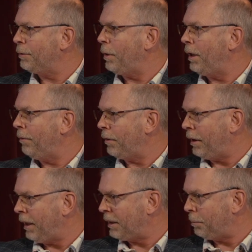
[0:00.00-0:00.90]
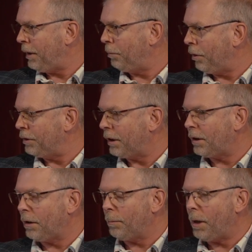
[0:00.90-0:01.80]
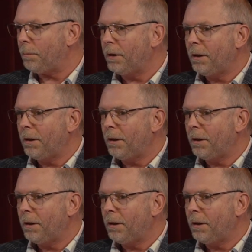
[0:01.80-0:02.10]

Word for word: waiting for the next big project to come up.